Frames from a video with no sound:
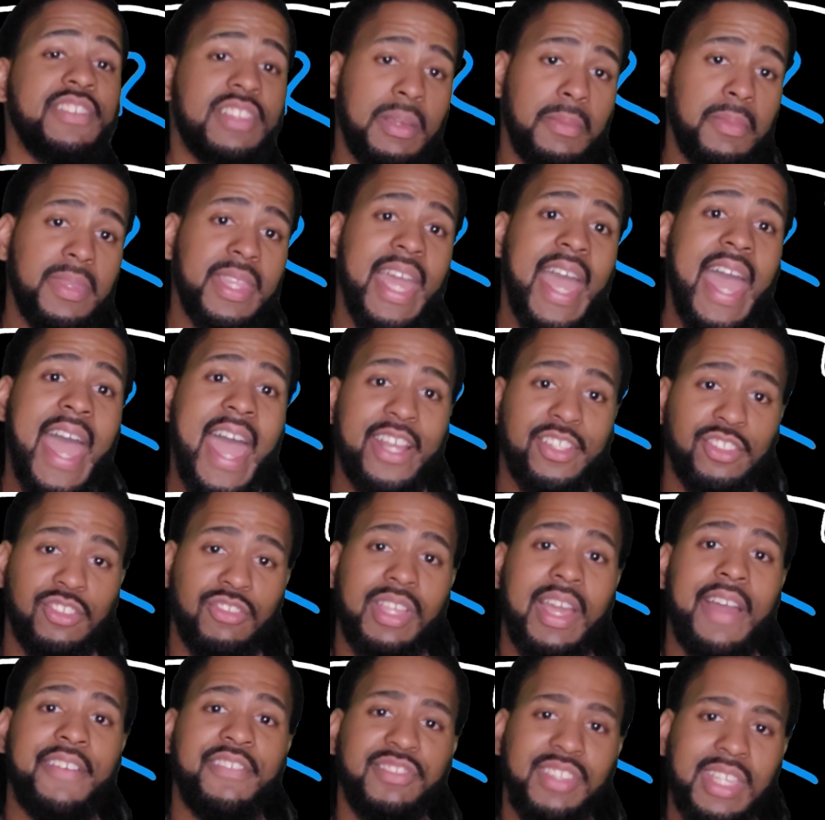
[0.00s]
some of the actors
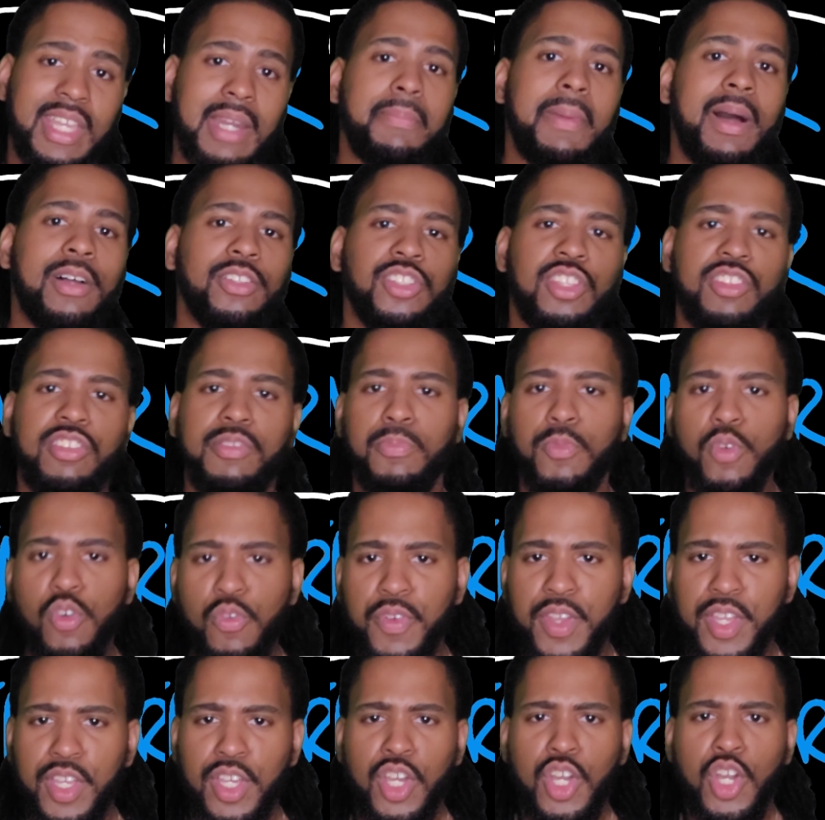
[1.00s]
have said about this
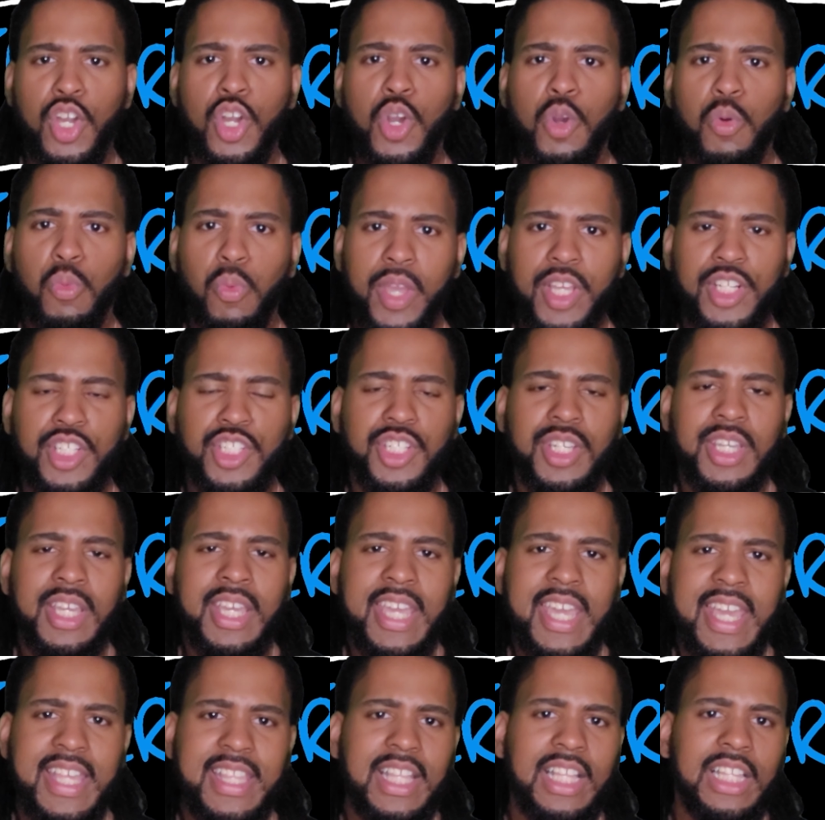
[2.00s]
movie, which
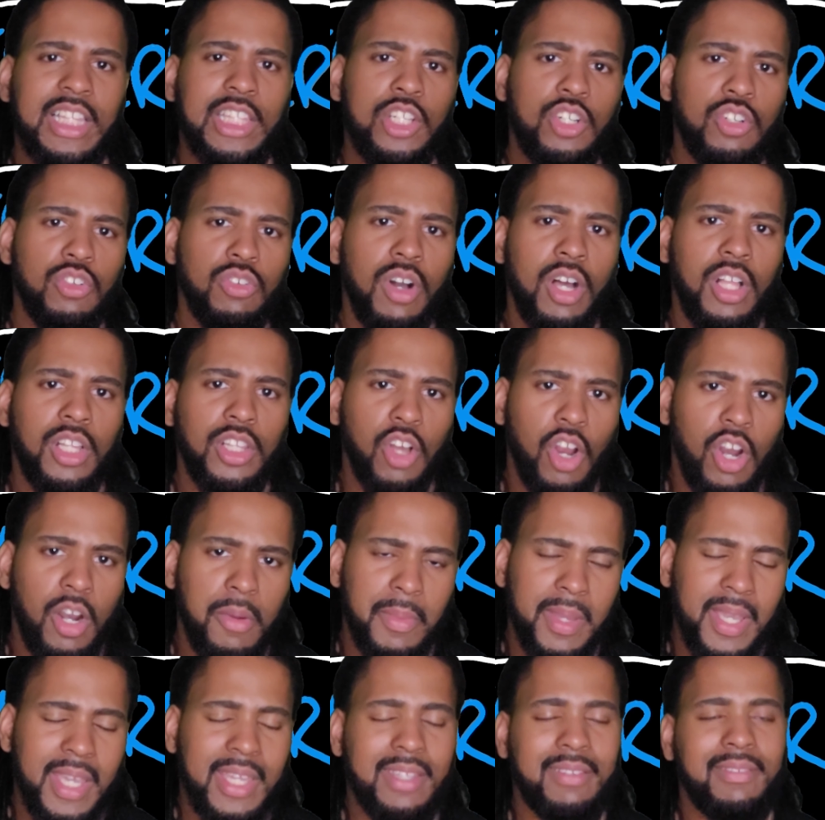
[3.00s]
is a little
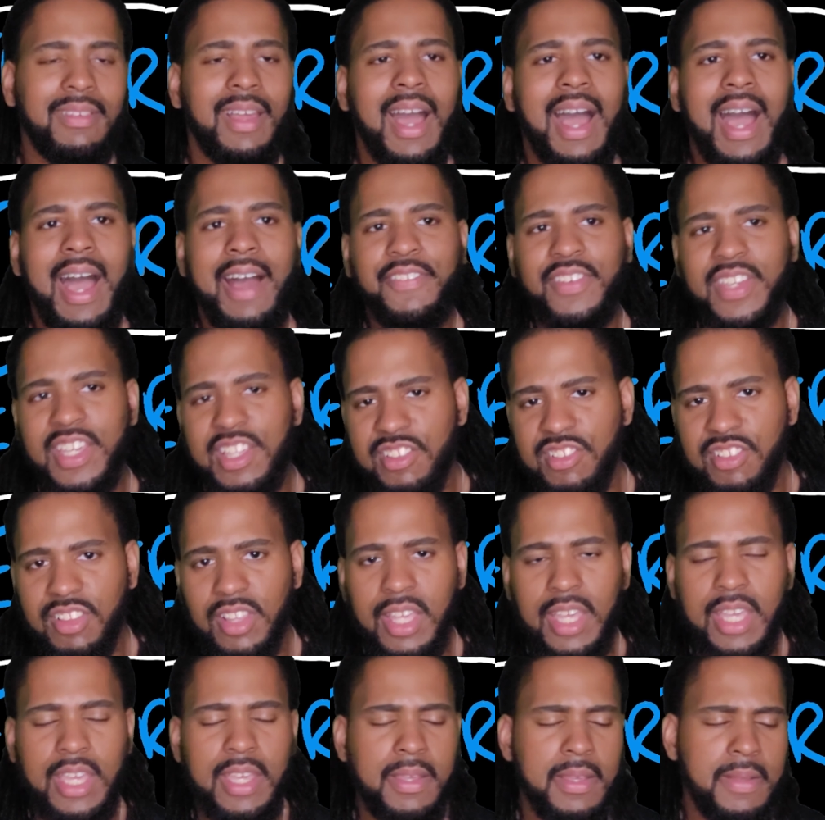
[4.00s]
alarming and
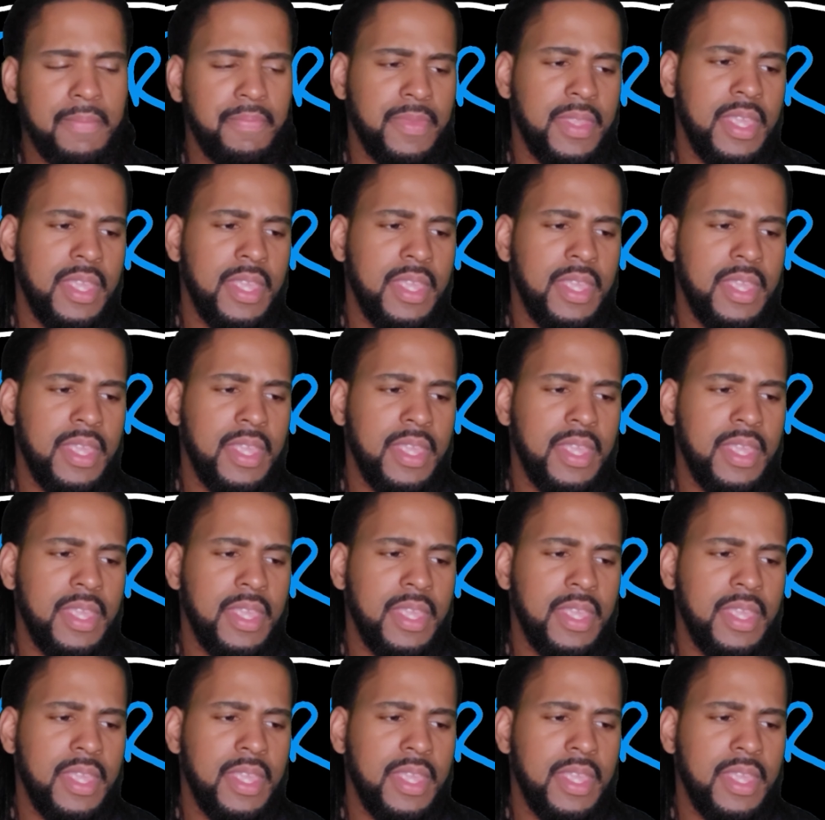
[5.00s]
obviously